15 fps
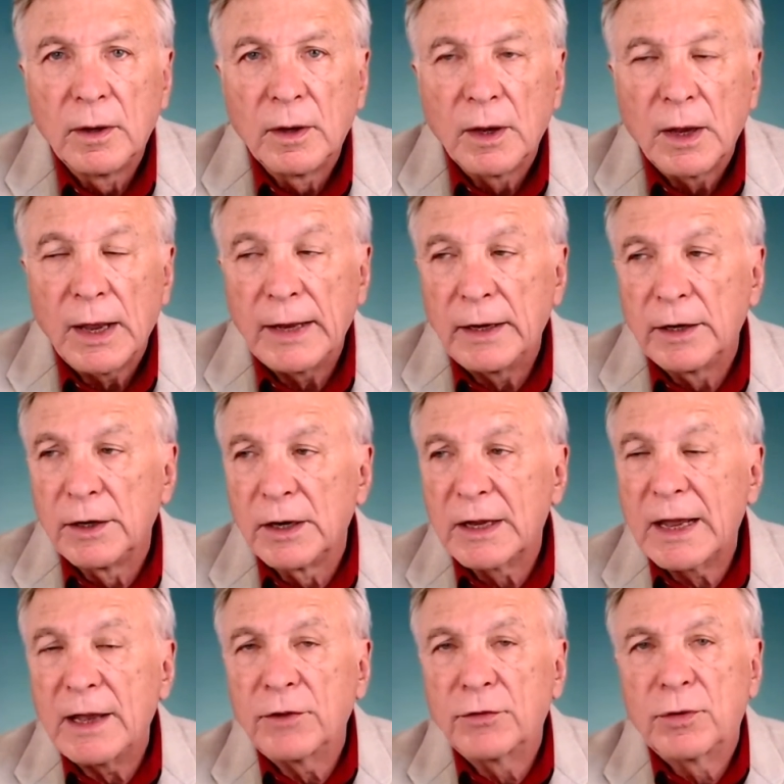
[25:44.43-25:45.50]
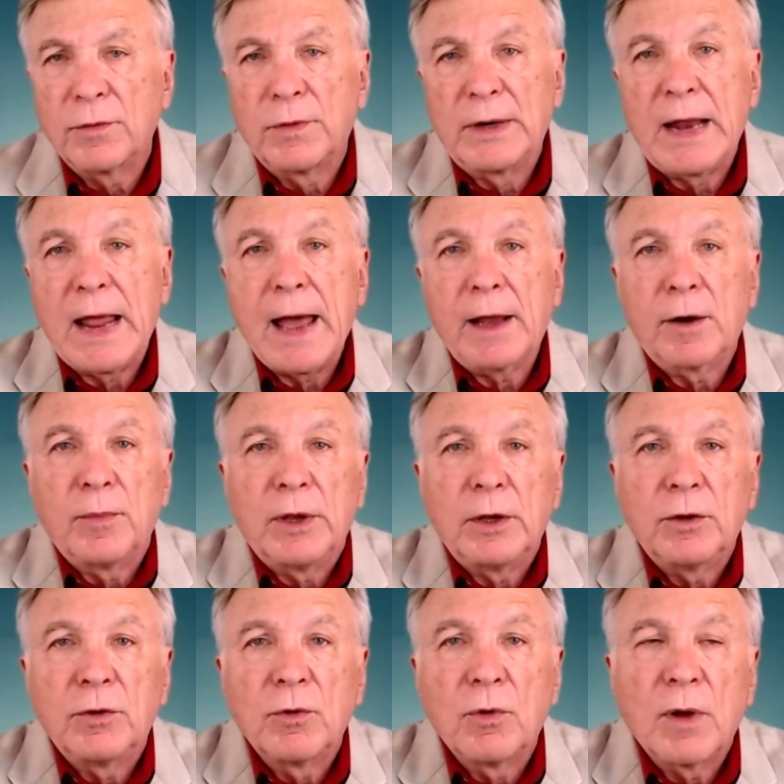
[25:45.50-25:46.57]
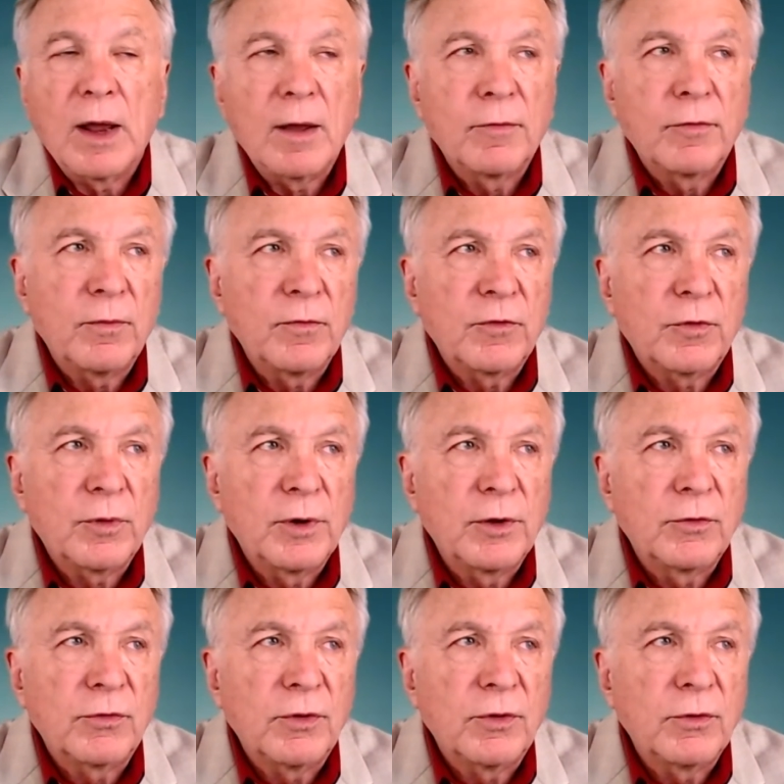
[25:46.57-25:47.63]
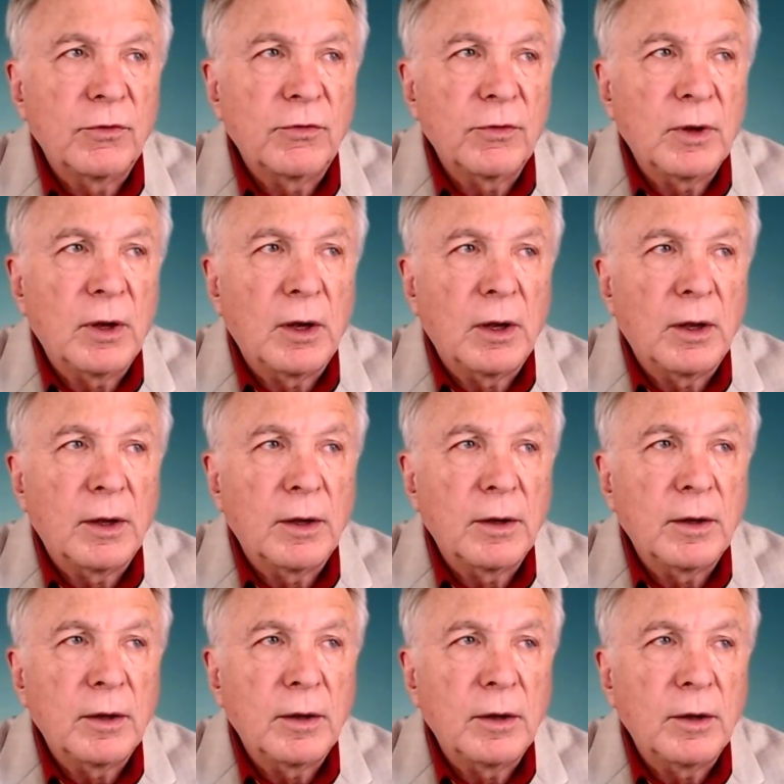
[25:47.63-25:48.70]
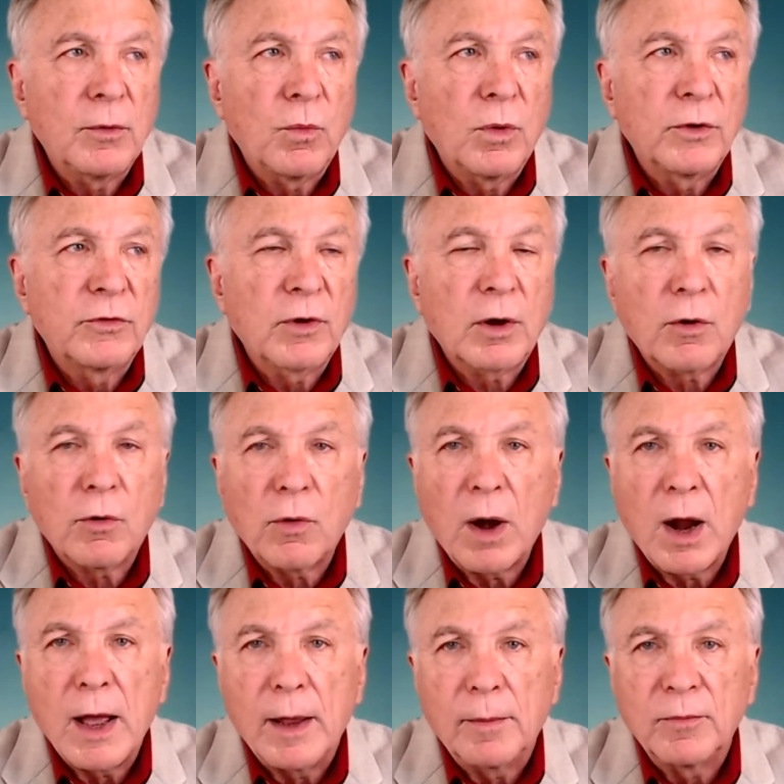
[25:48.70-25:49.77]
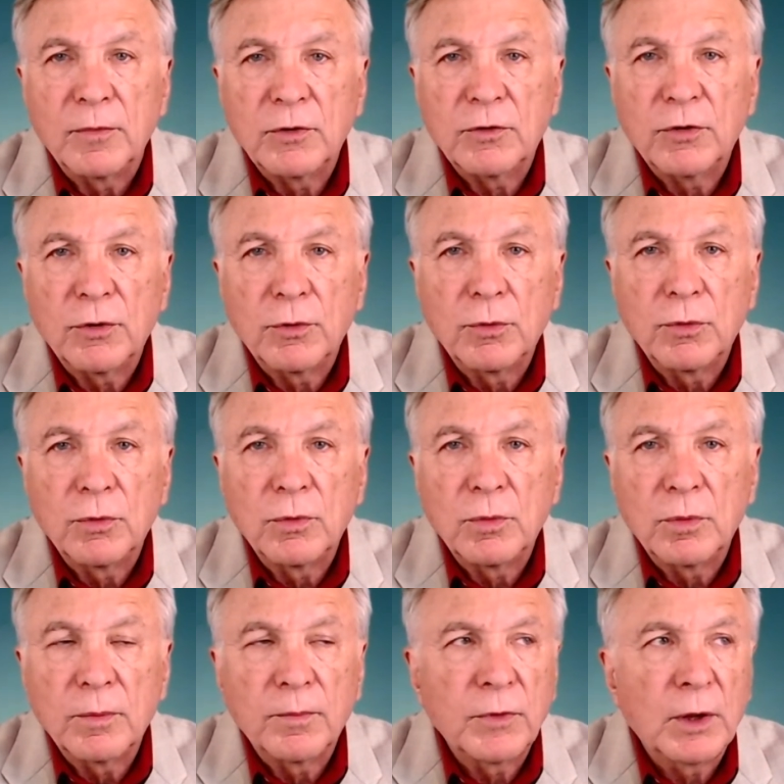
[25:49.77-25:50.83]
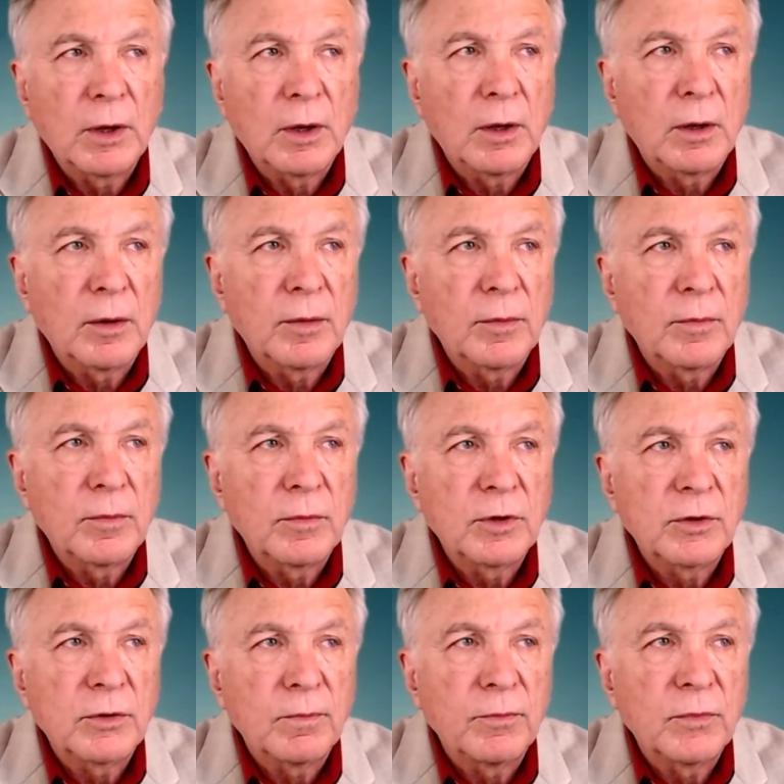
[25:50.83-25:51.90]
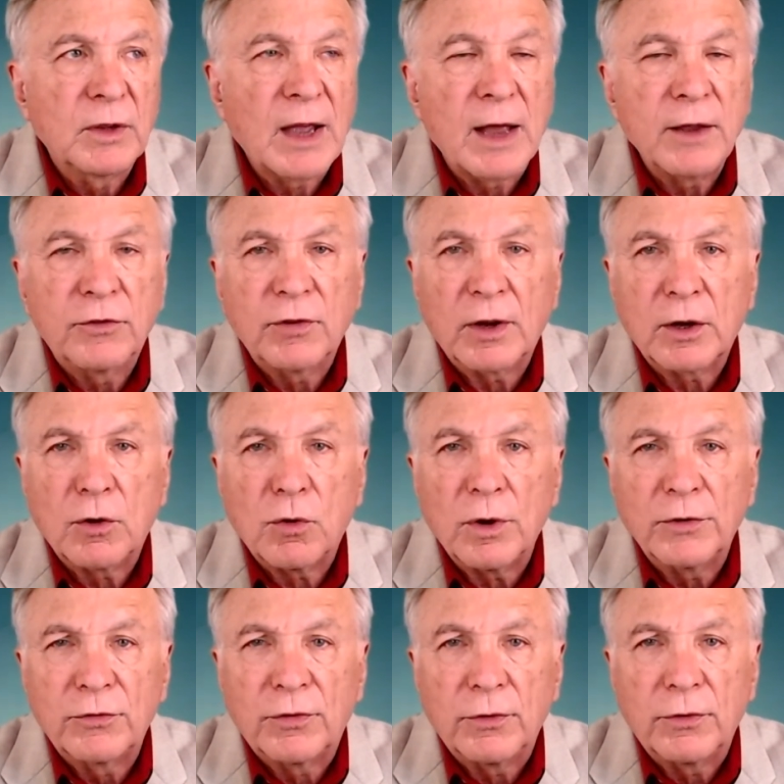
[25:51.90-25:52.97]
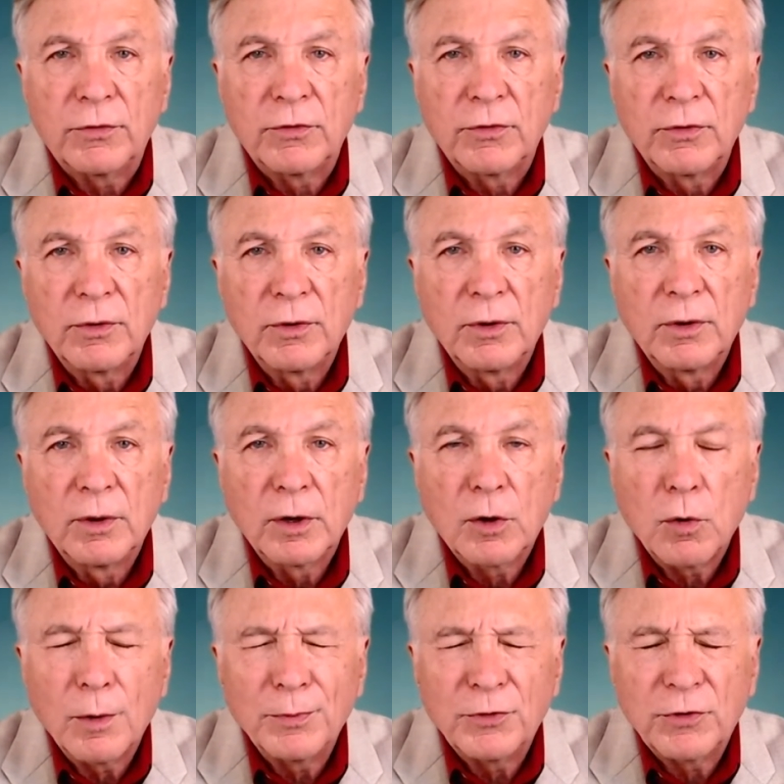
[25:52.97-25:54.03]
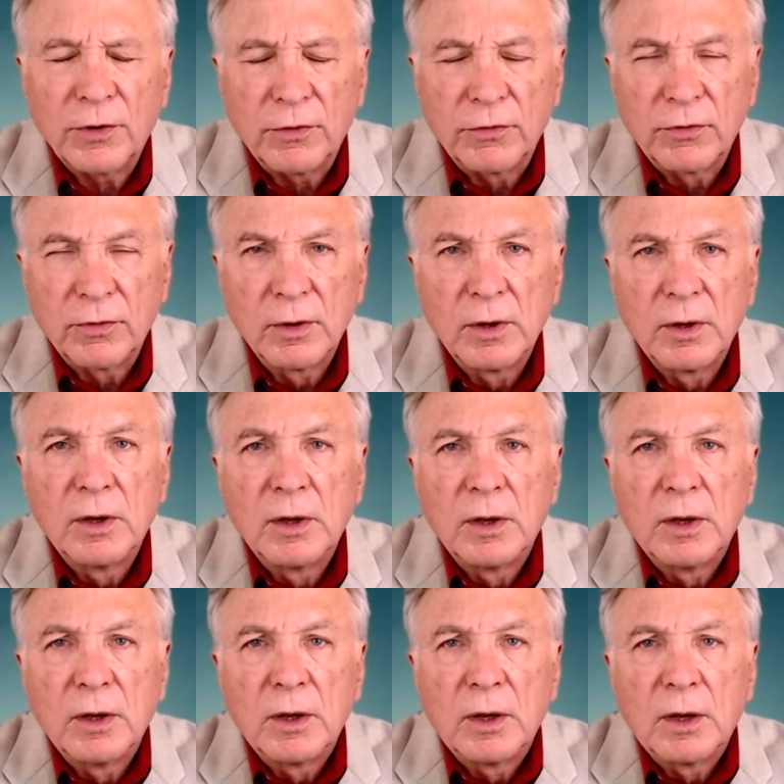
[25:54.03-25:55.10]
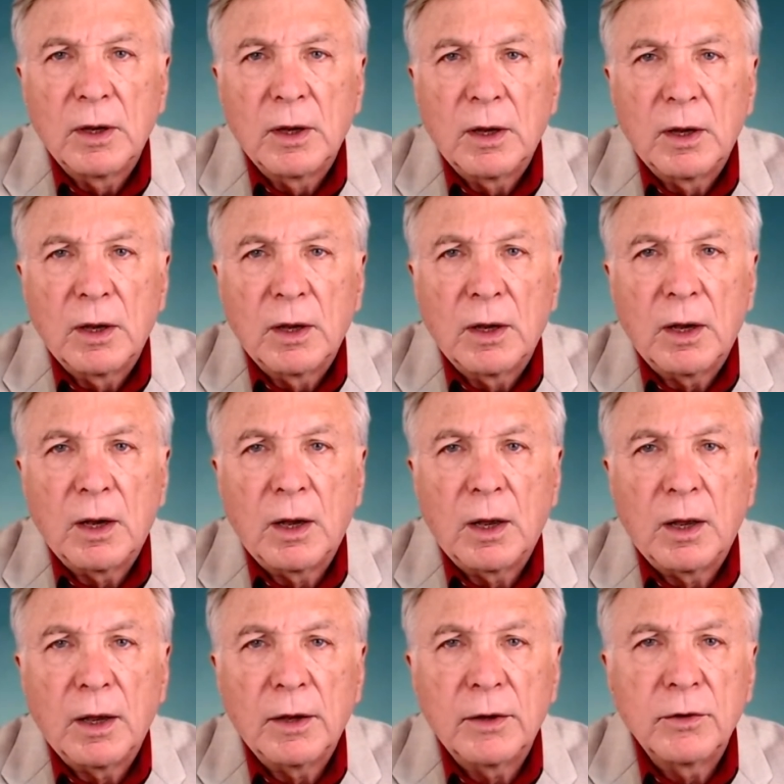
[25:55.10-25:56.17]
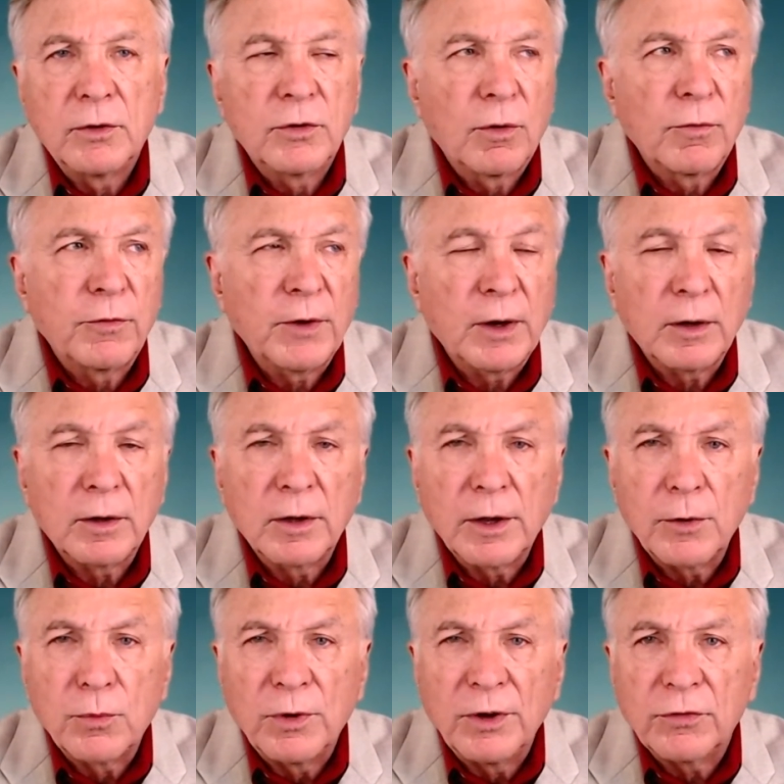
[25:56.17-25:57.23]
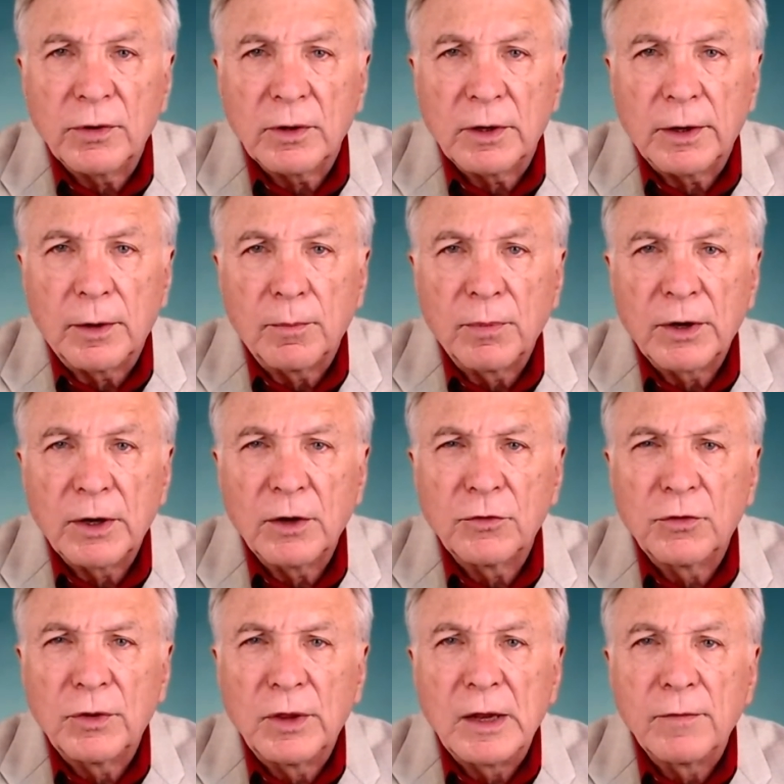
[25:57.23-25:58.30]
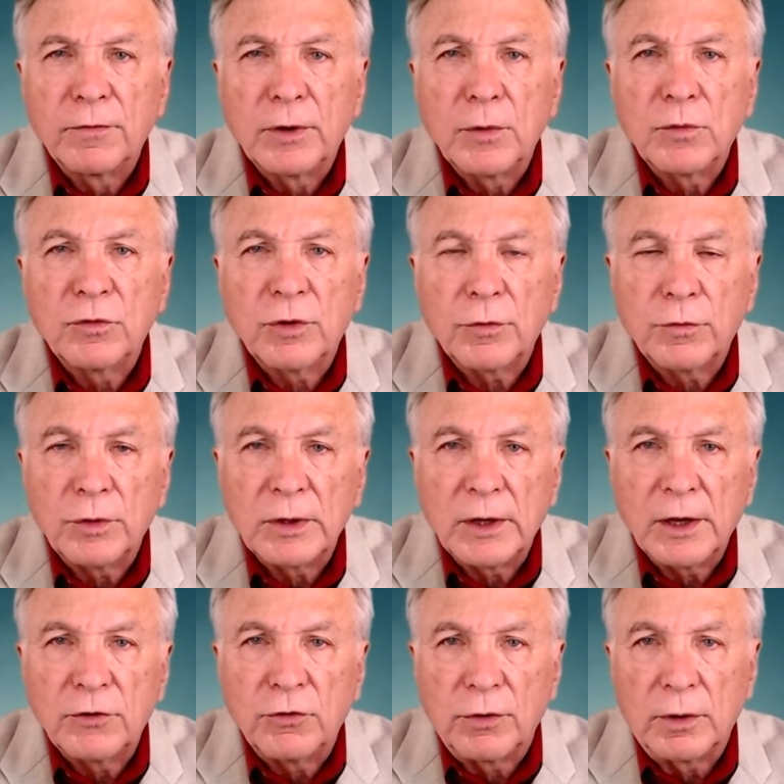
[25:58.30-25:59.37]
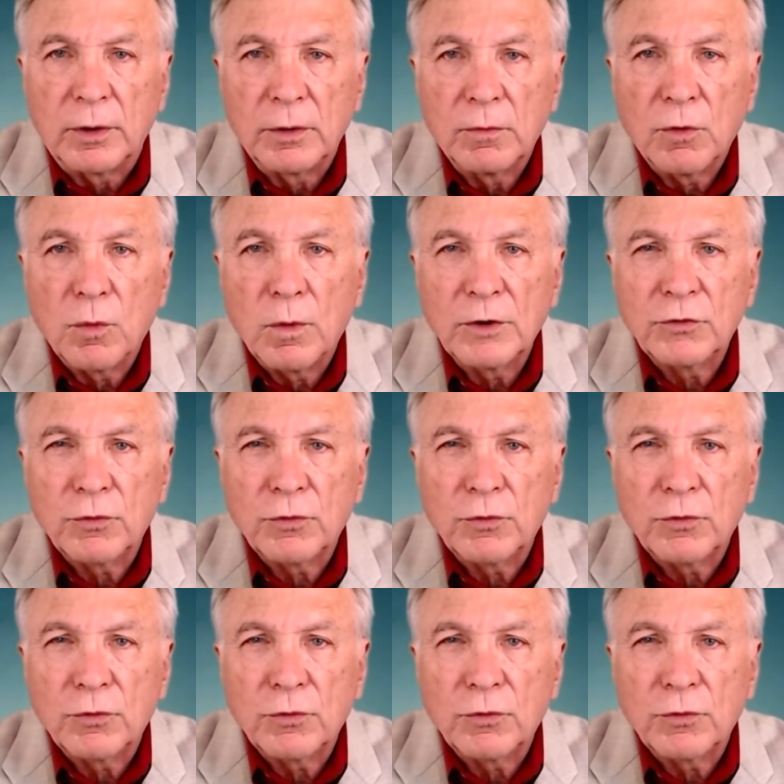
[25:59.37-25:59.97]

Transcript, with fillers: And in the case of anatomy, you have, for instance, uh, it was a crime to uh, dissect corpses, corpses uh, until fairly recently because of the influence of religion. Well, what's